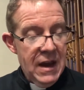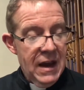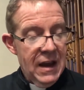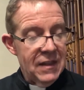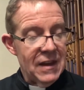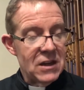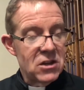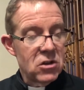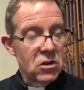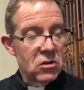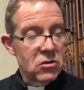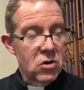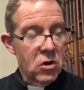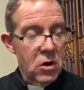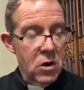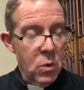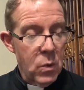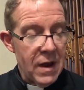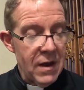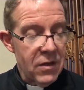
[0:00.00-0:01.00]
and they shall
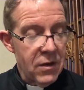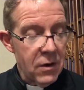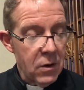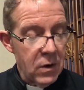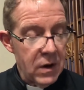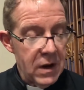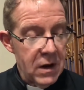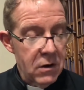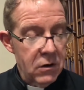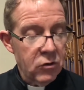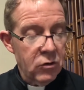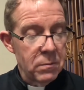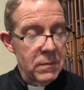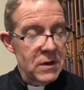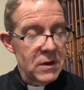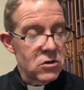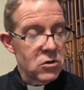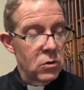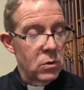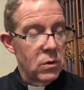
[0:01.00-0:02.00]
turn away their ears from
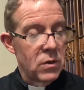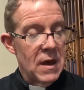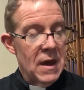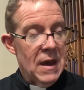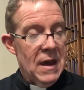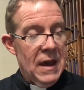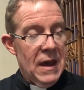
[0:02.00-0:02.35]
the truth